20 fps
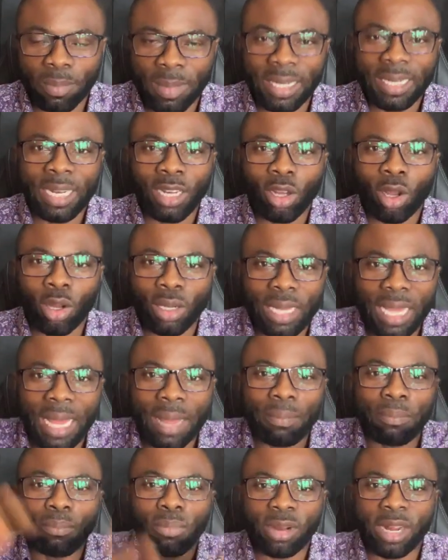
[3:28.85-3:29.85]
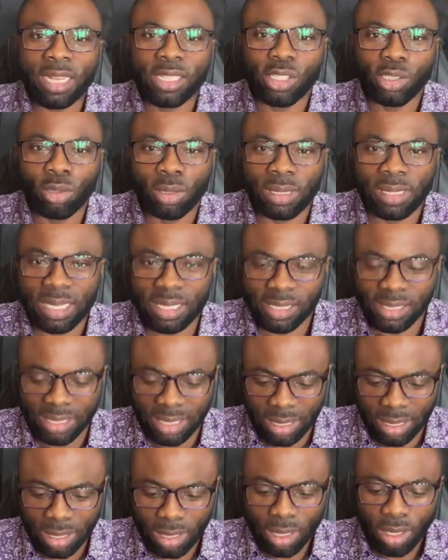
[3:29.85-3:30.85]
May the Lord embrace your
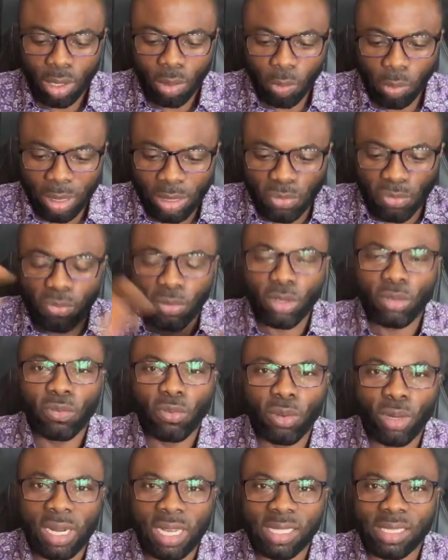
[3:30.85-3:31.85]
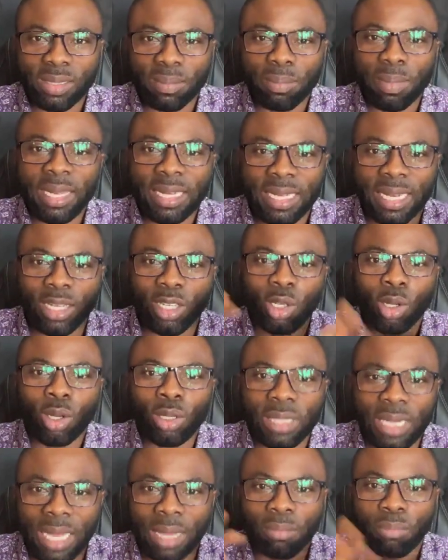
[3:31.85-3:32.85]
destiny with fruitfulness. May the
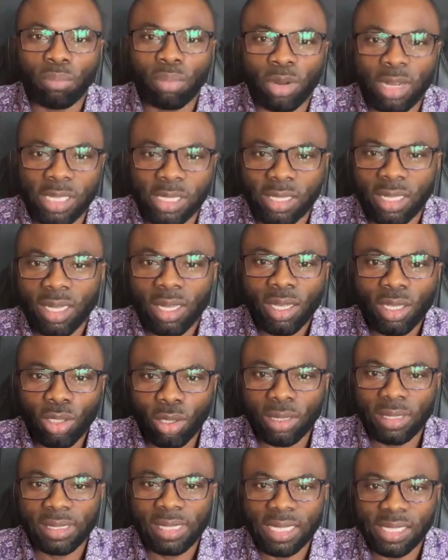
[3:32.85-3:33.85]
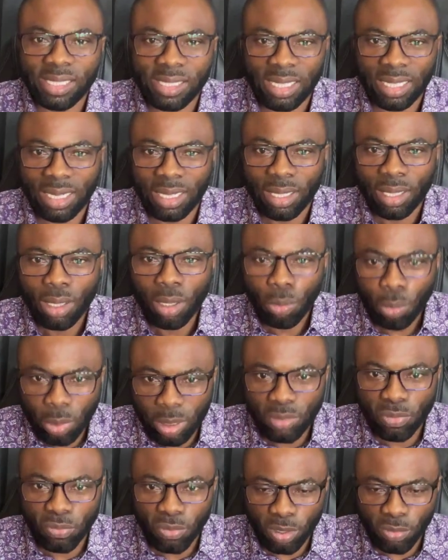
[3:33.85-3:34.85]
Lord embrace your destiny
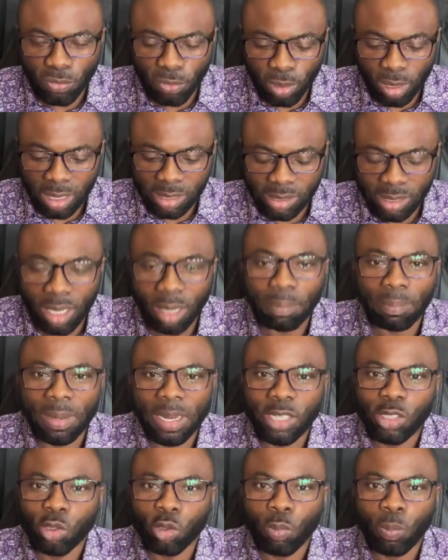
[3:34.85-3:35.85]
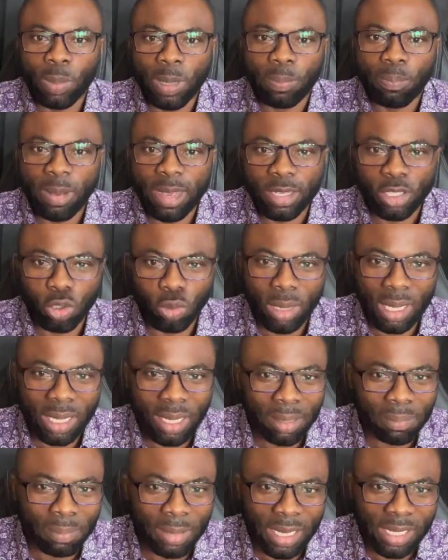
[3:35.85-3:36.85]
with fruitfulness. God bless you, perpetual.
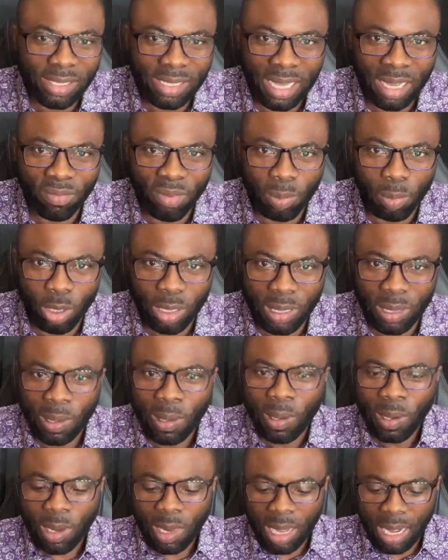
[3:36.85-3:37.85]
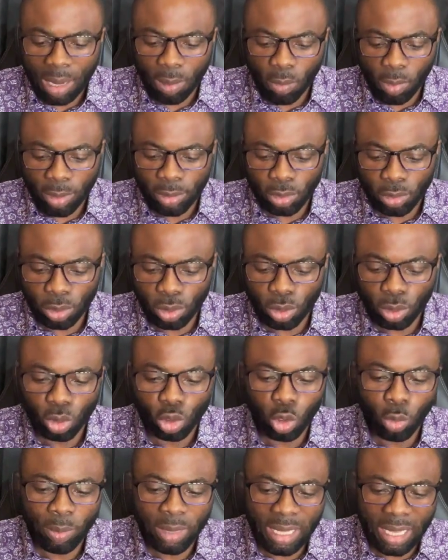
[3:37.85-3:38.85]
God bless everybody. I want you to
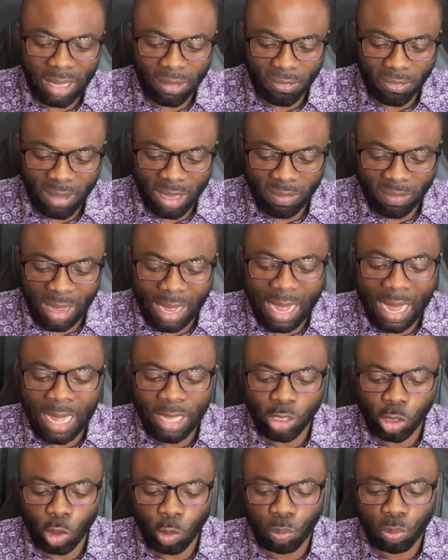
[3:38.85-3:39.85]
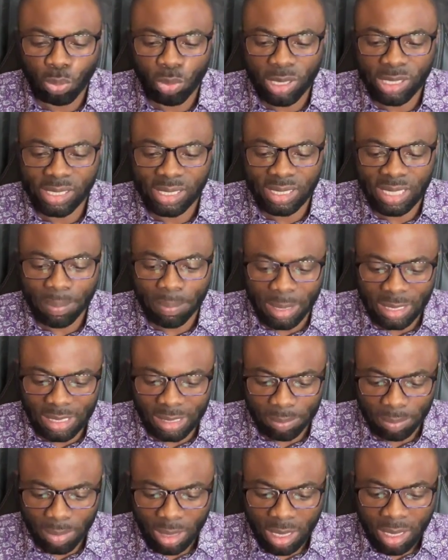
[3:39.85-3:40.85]
do me a favor as you press the
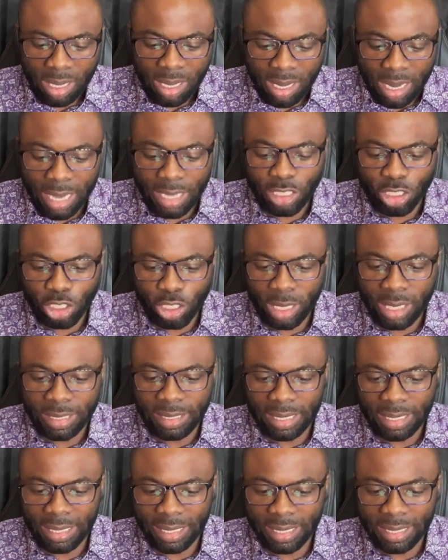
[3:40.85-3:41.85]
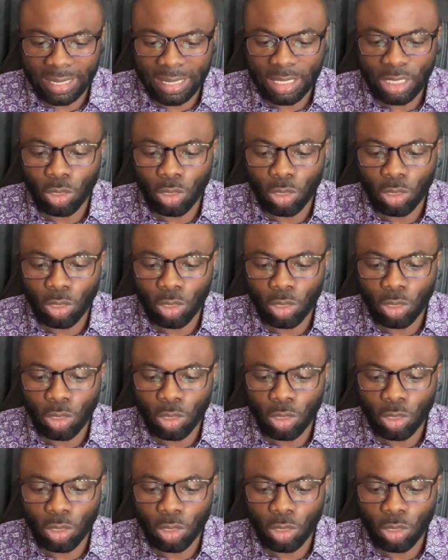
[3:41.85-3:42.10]
button and share the link.